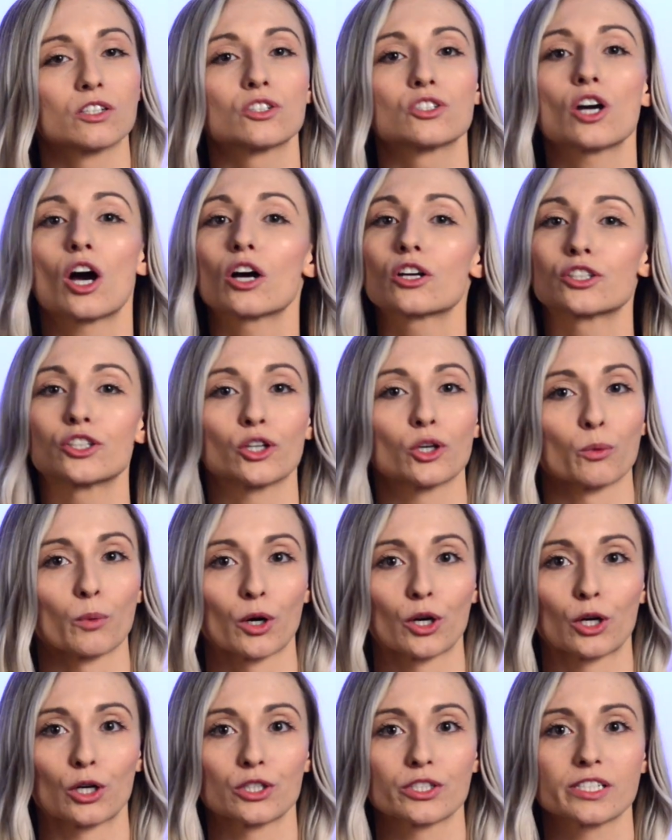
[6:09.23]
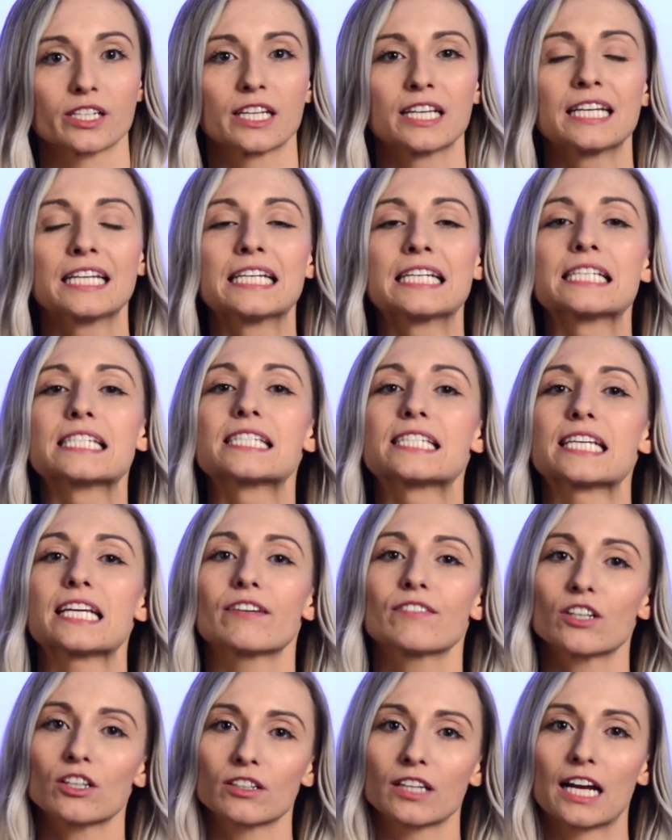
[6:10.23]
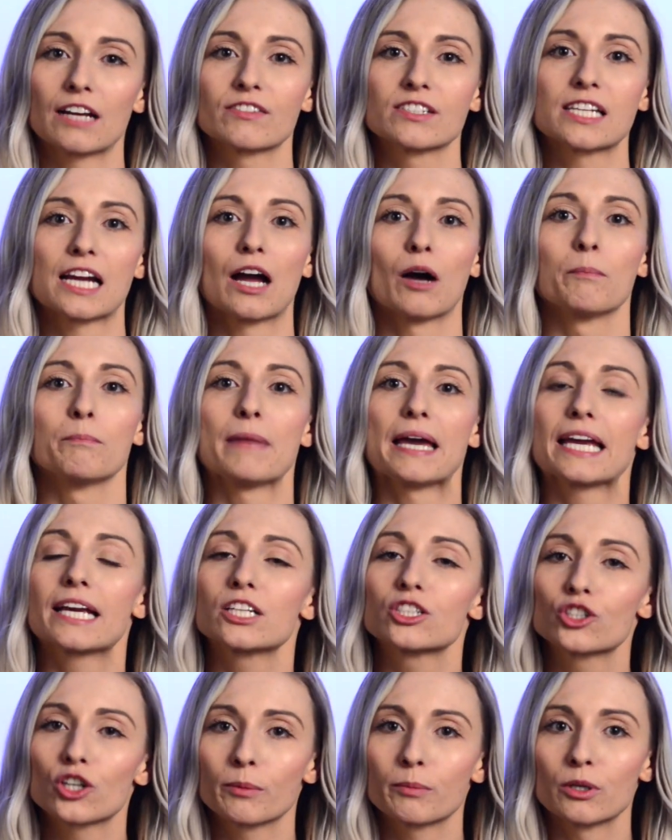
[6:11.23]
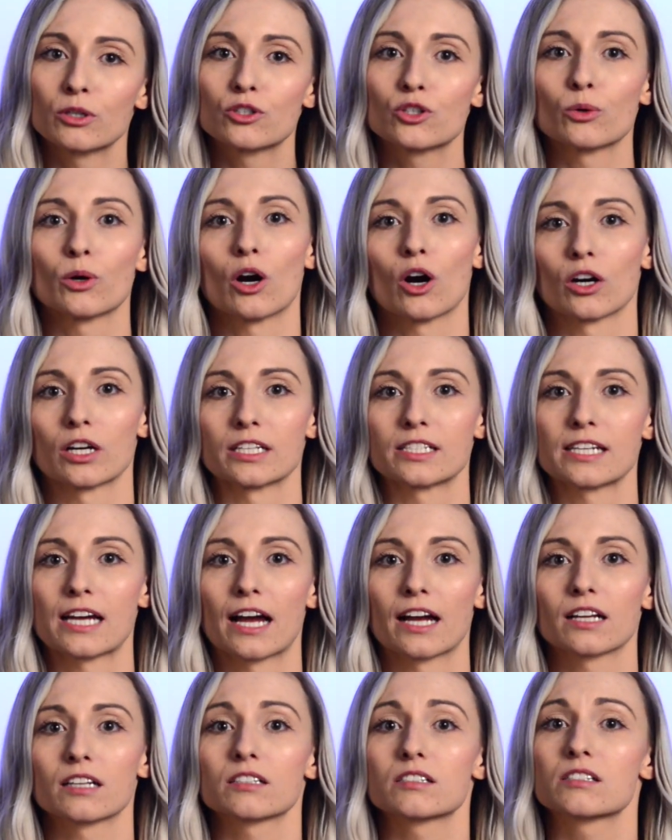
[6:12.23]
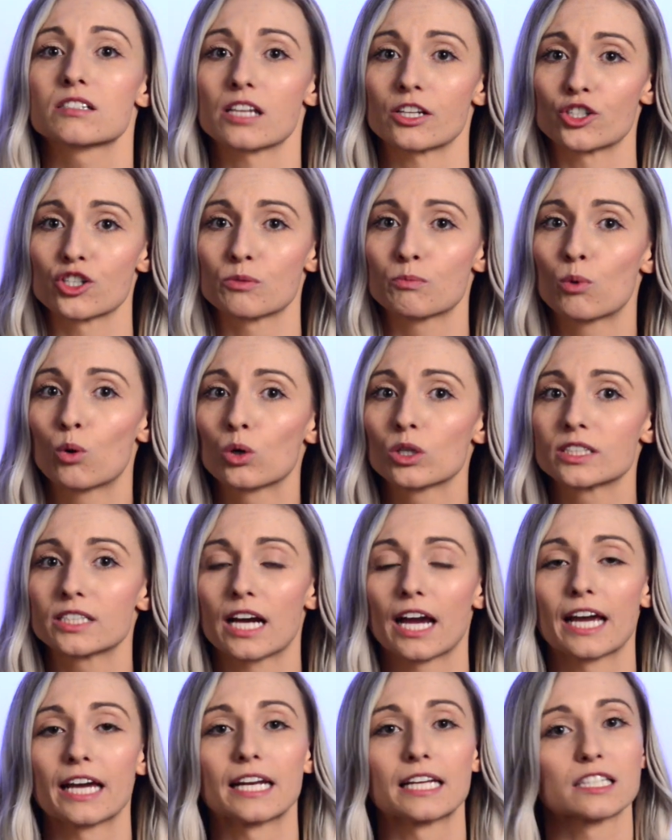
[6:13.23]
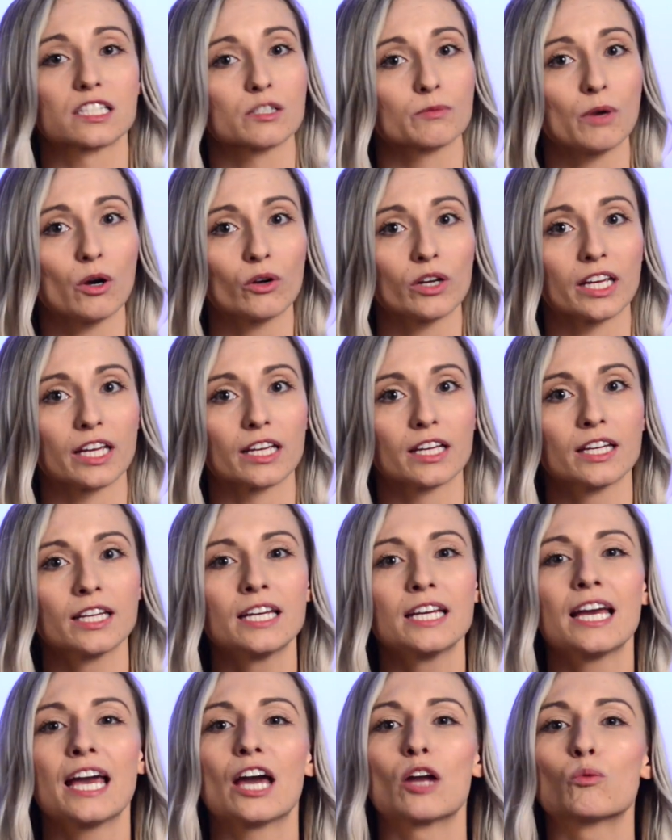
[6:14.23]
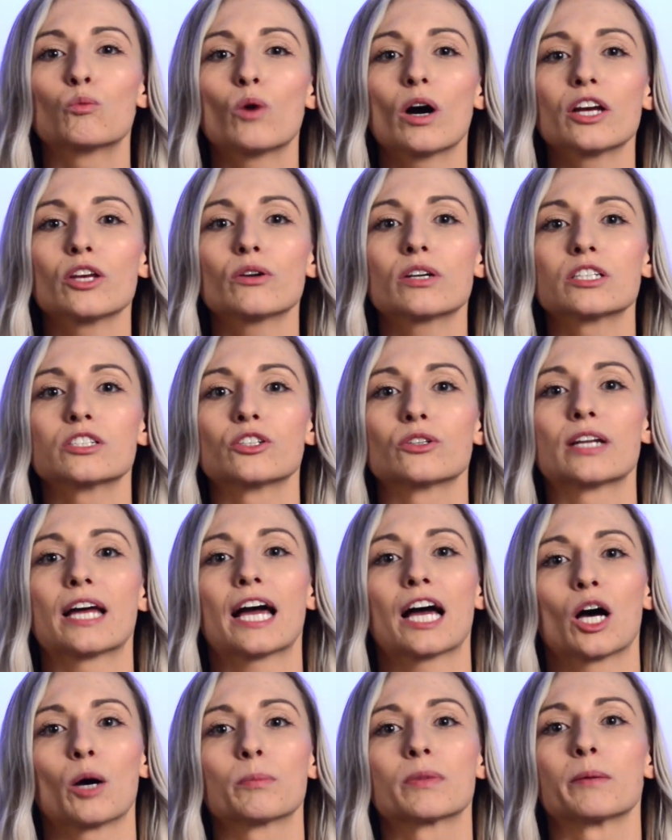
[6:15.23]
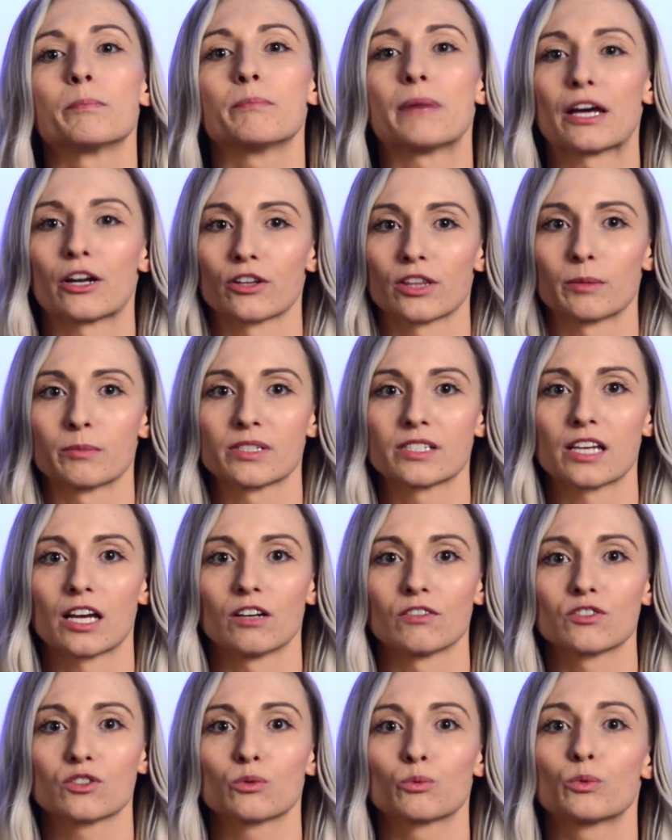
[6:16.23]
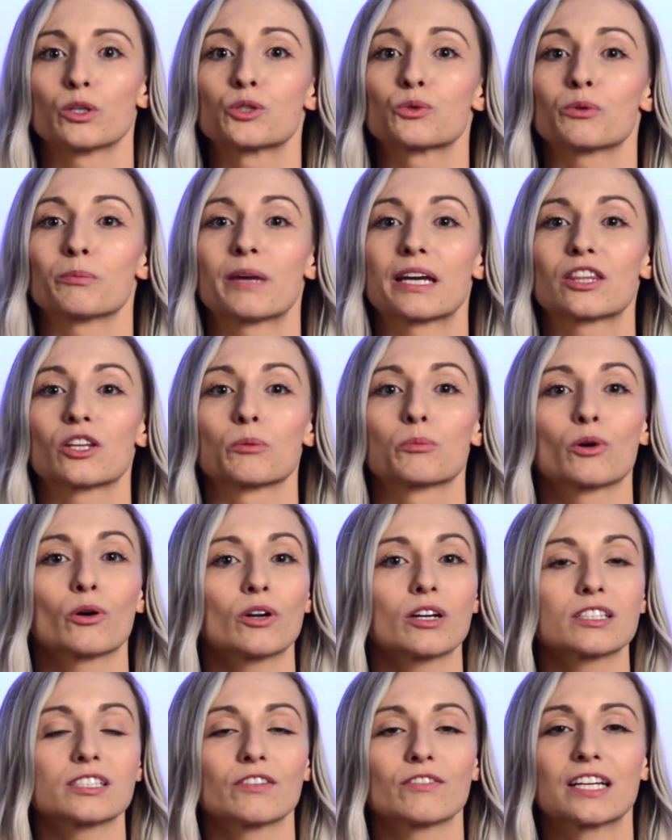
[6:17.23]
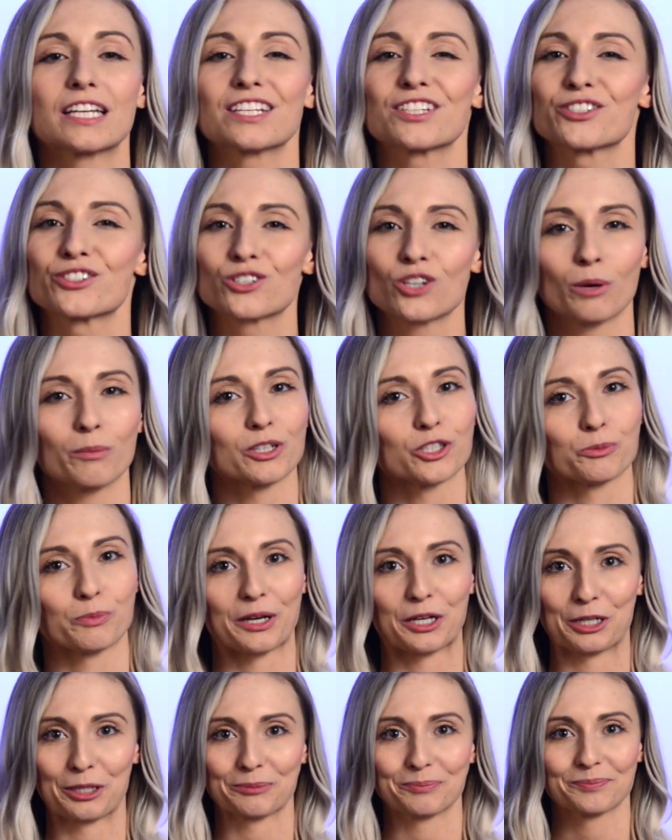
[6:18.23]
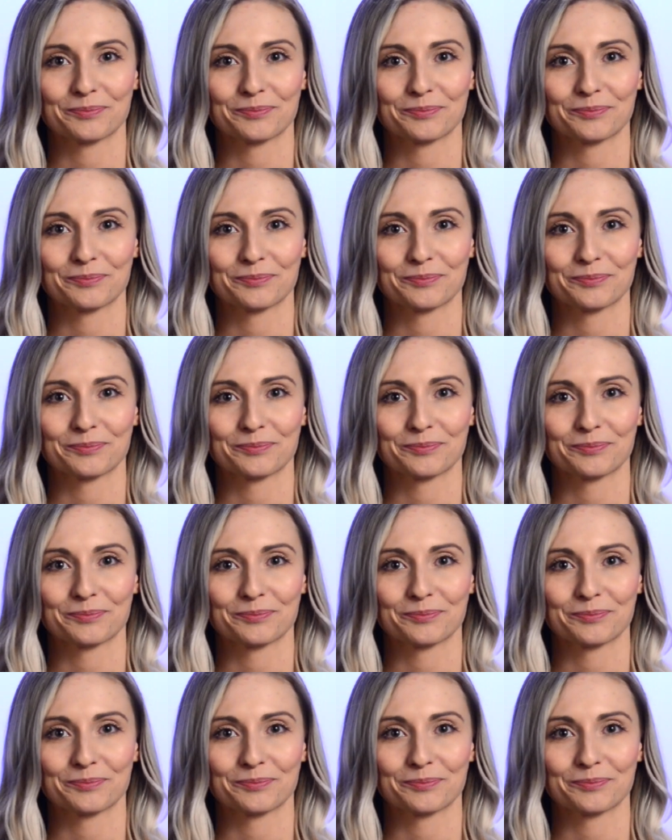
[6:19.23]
Talk to your workers. See if their lifestyle may contribute to a heart attack, such as poor diet and smoking, and what you can do to help them better themselves, which will make their productivity so much better.